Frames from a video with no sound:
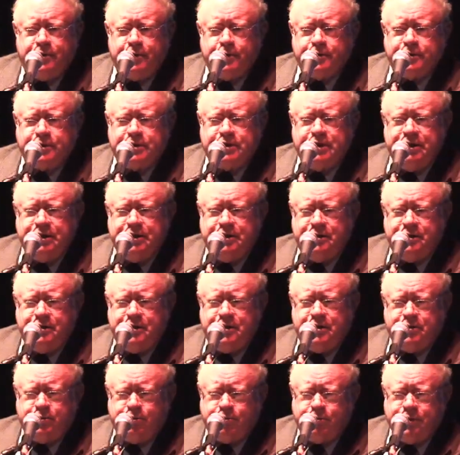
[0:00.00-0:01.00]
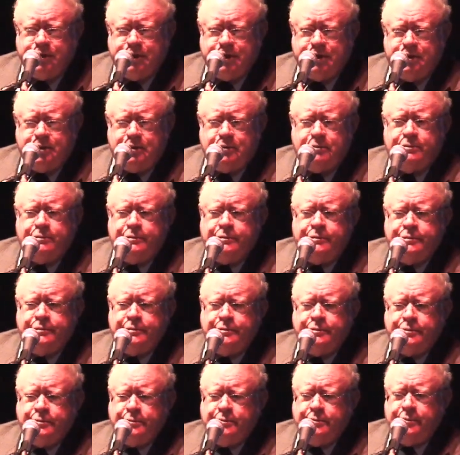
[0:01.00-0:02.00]
13.3.
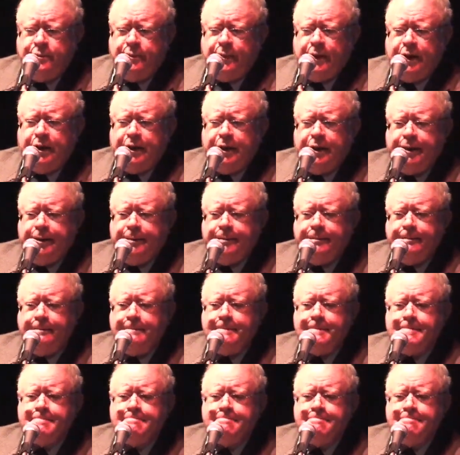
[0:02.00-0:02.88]
Okay?